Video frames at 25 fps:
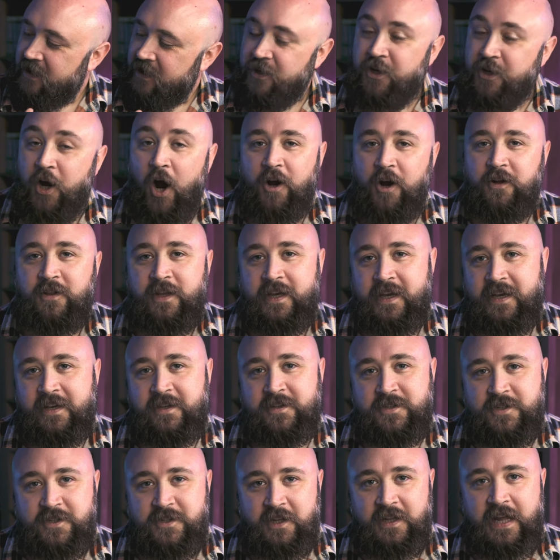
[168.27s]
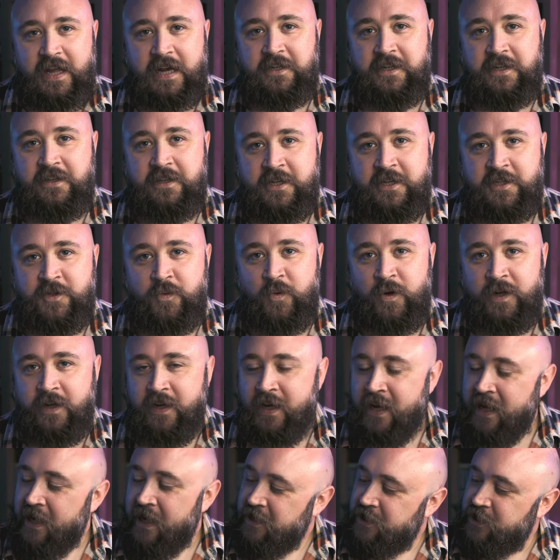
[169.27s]
Carly selected this one,
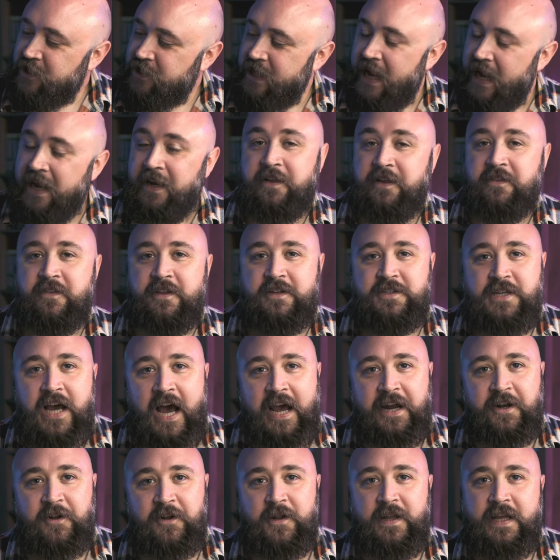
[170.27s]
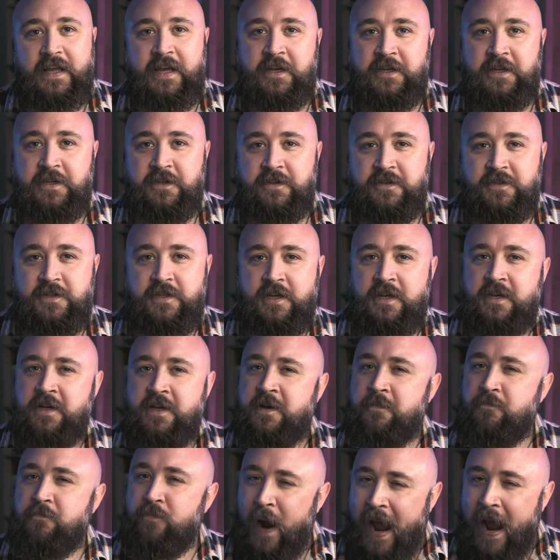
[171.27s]
stating the title is
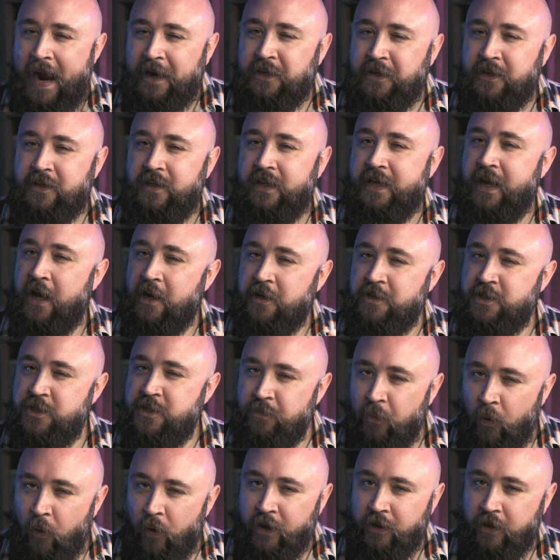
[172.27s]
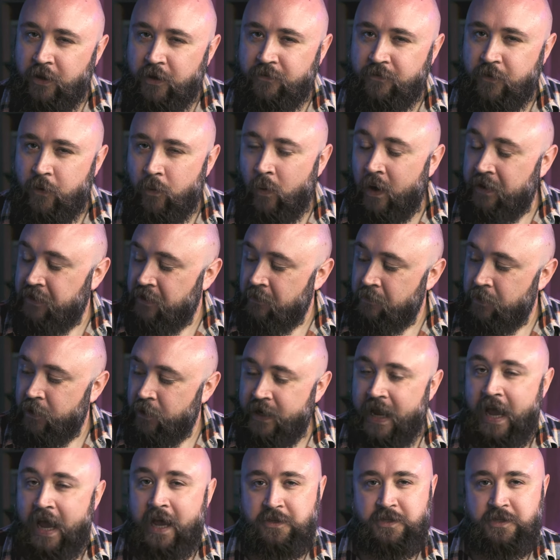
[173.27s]
practically a spoiler for what the book
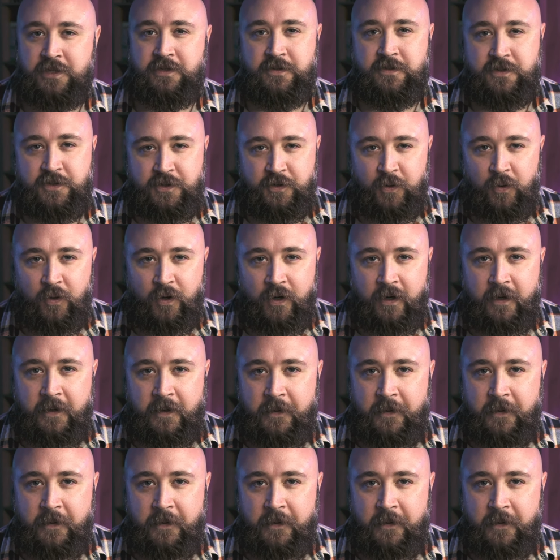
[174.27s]
has in store.